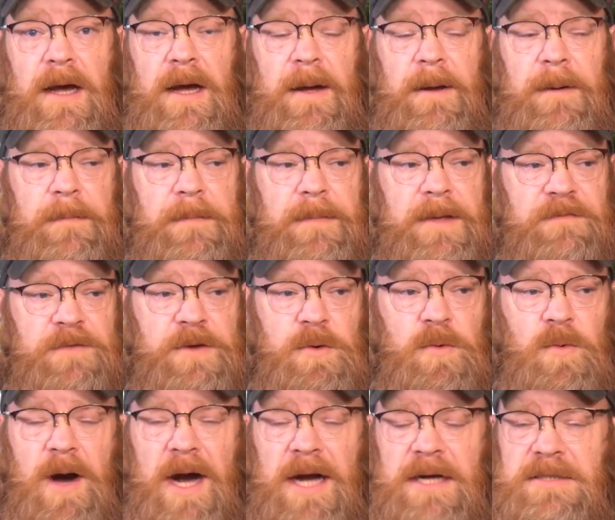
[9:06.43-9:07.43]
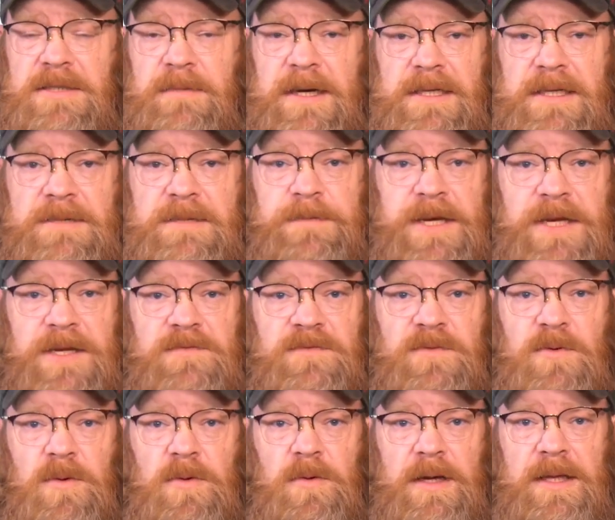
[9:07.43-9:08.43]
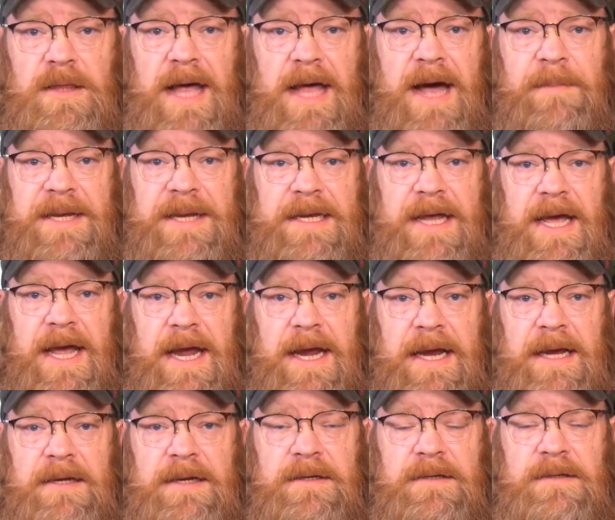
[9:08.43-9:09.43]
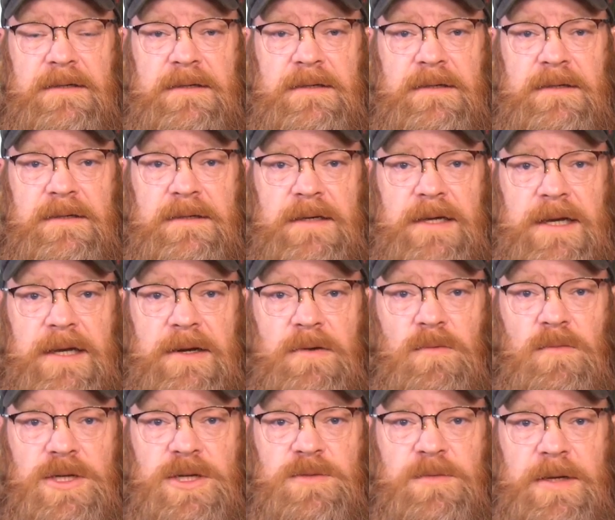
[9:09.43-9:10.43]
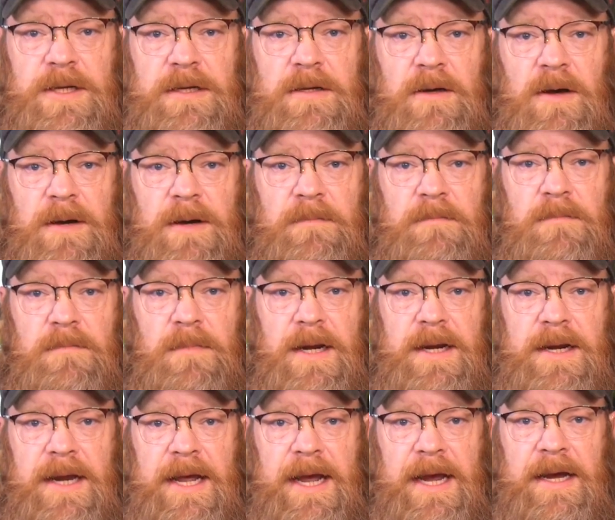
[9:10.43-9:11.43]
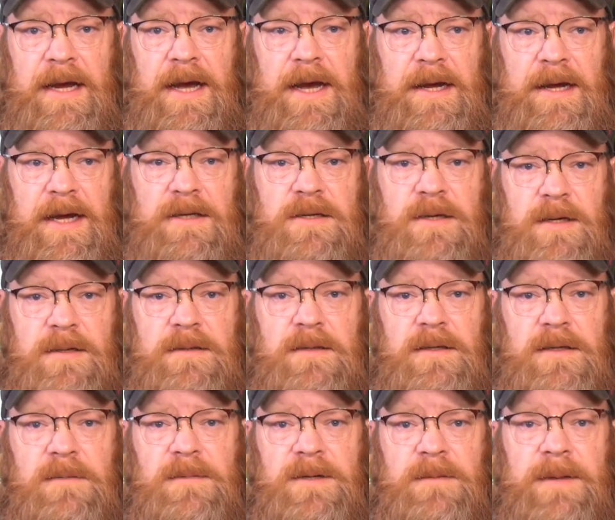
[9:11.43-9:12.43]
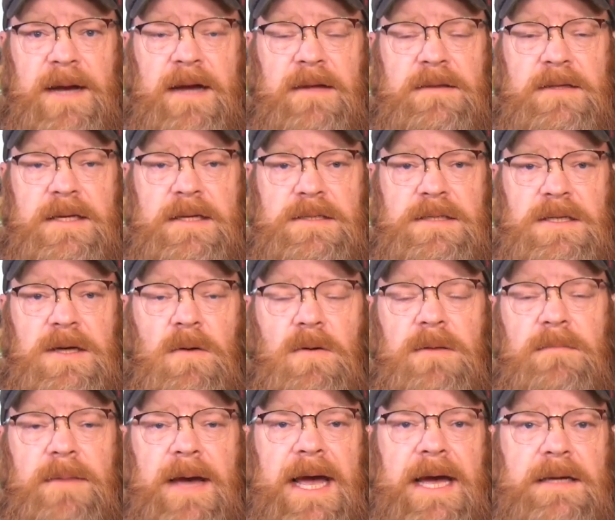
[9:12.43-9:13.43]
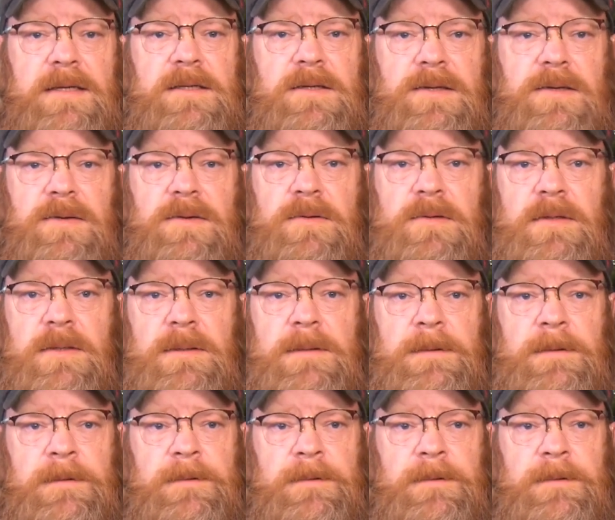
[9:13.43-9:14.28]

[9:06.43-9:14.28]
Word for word: Um, if you watched my speech for a uh, Lobby Day in Richmond on Monday, I, I, talked a little bit about this, going back to